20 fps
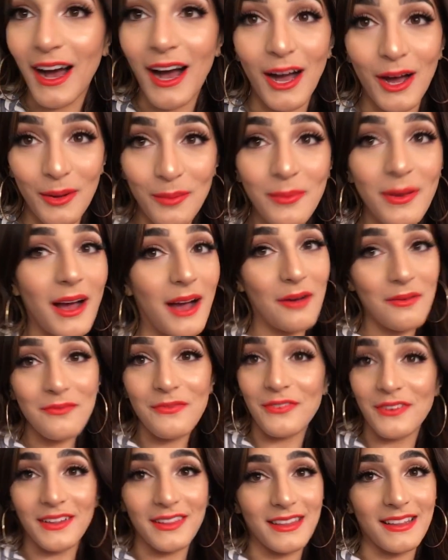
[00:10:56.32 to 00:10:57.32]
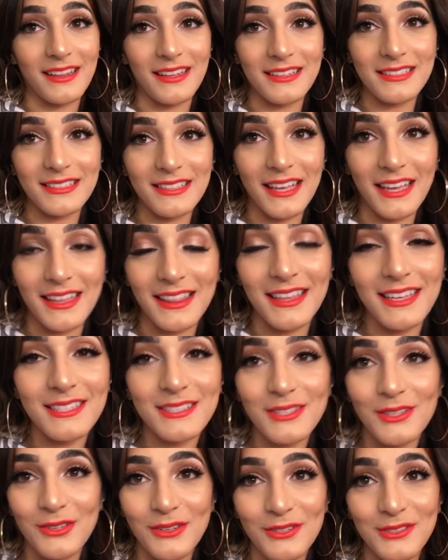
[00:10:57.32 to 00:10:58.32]
I'm feeling this. Like,
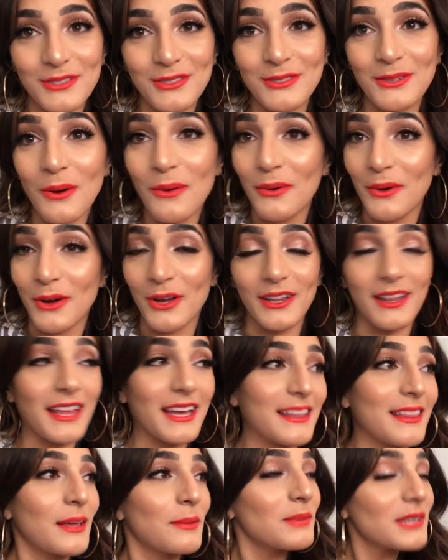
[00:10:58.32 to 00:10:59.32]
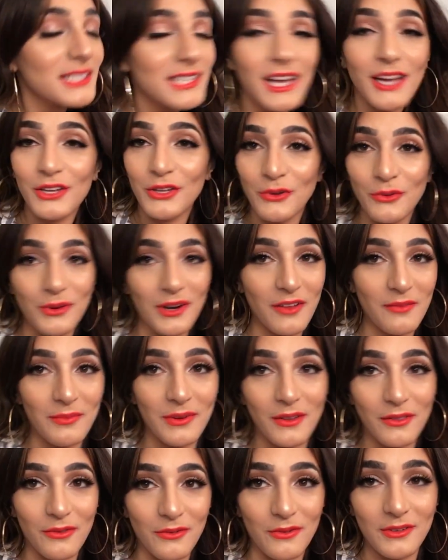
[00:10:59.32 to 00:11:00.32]
this looks so good. Like, let me tell you what I've
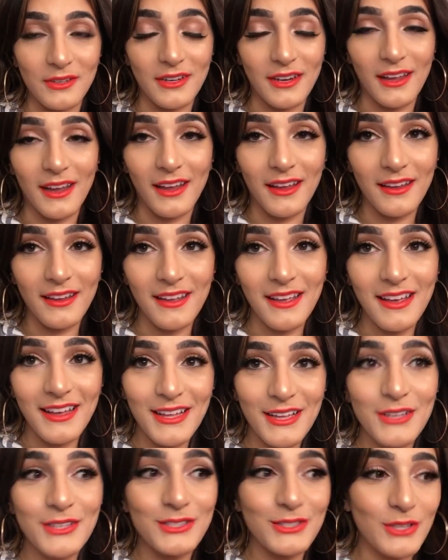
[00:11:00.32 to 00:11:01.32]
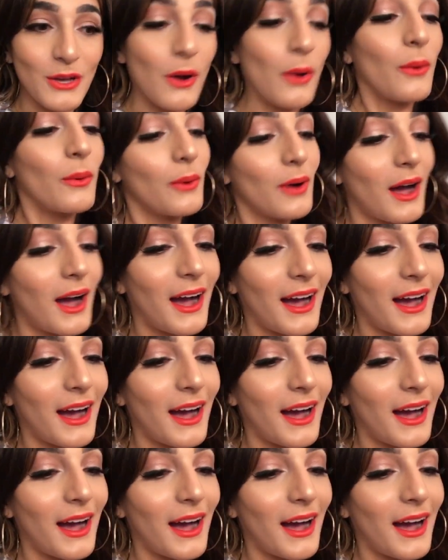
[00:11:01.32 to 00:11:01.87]
been through today. So